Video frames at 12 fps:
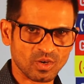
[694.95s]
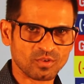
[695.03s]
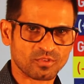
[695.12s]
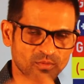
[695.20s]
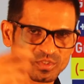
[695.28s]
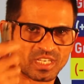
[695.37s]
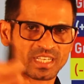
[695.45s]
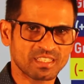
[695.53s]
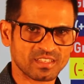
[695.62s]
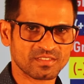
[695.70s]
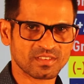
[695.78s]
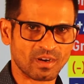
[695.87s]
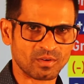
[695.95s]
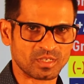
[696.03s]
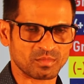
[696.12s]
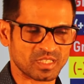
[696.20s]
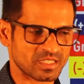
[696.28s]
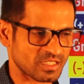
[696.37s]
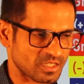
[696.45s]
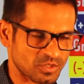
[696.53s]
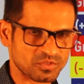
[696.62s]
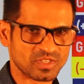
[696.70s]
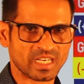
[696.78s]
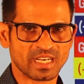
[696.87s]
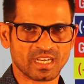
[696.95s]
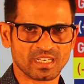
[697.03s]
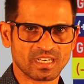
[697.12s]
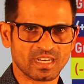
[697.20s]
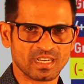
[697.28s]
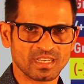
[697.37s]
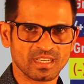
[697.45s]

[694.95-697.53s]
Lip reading: from Chinese government to Sri Lanka.